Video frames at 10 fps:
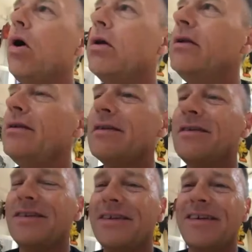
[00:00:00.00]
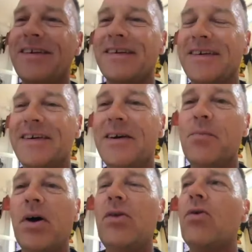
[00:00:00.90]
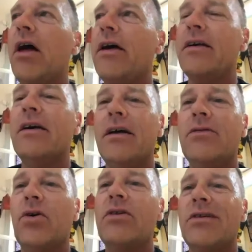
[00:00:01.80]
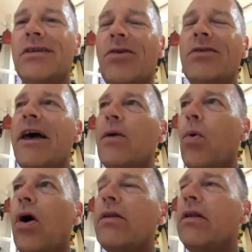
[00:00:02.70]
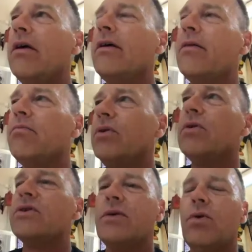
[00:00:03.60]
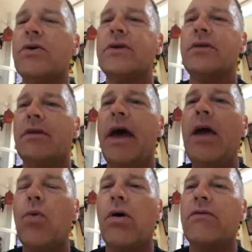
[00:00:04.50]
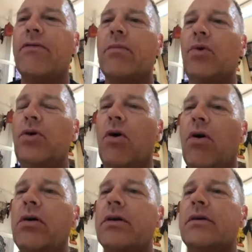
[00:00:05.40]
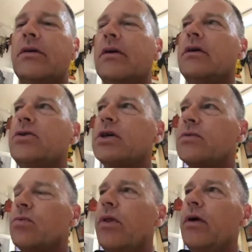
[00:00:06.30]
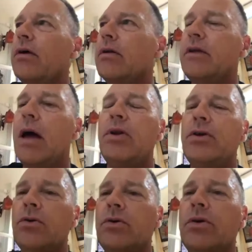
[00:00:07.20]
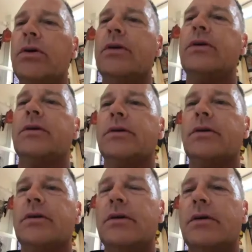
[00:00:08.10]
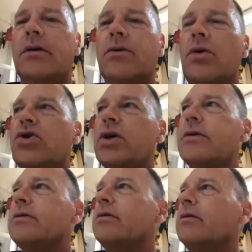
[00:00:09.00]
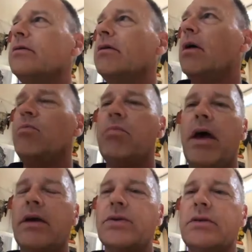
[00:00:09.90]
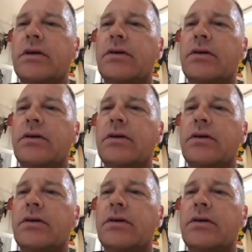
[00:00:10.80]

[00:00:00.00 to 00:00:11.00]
but not like not like one uh, because there was an A1 from New York, just yeah. with a W. So it just uh, happened by accident. Yeah.